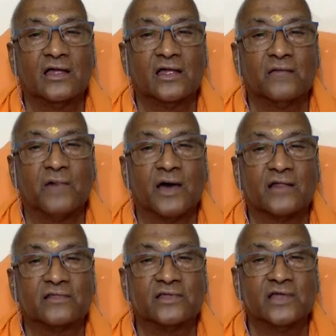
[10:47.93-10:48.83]
hey
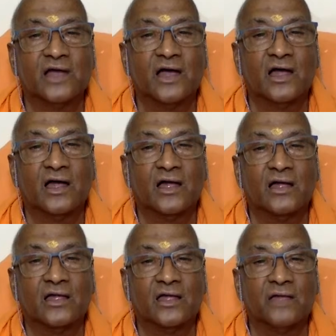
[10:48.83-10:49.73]
Bharatiya,
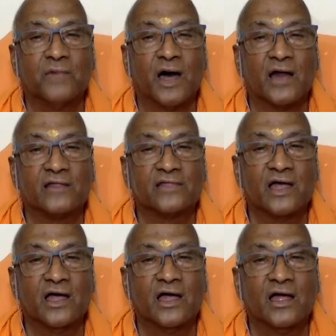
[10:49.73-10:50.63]
hey
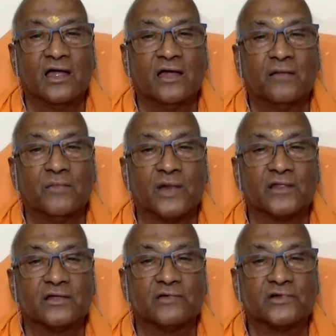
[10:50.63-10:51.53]
Bharata,
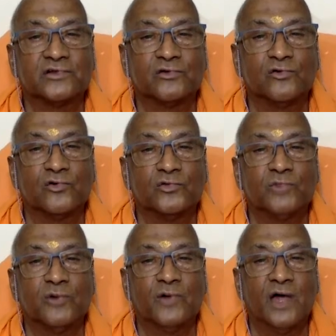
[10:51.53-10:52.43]
Bharatavarsha
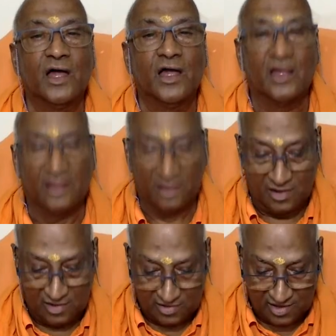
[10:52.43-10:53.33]
Kulodbhava.
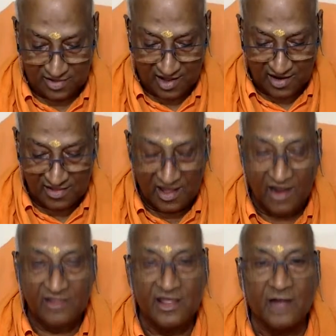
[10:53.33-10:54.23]
Yada yada
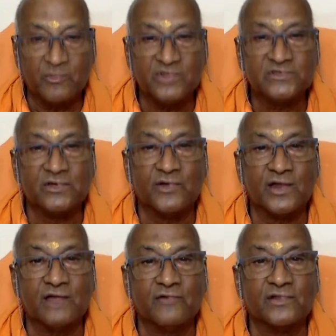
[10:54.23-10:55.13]
hi dharmasya,
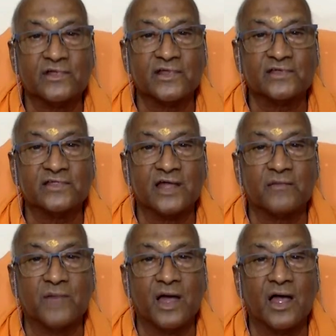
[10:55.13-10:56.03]
whenever there is
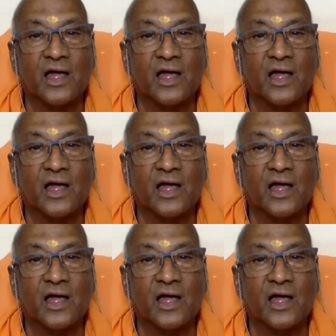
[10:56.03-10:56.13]
dharma,